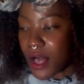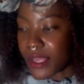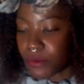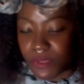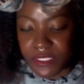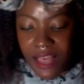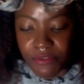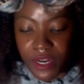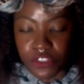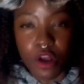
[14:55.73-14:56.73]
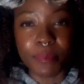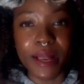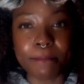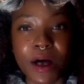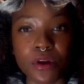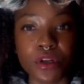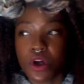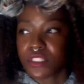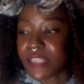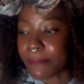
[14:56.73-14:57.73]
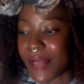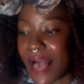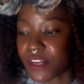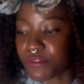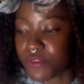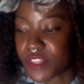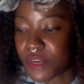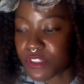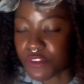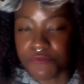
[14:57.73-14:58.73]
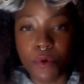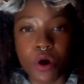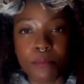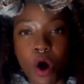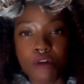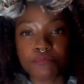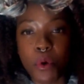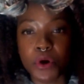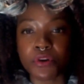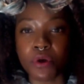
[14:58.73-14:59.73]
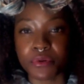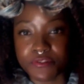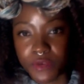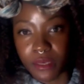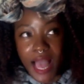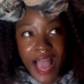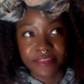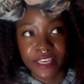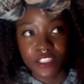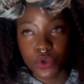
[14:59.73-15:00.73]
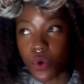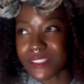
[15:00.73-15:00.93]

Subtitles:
He was covering a topic about there is a form of pornography. I think it's called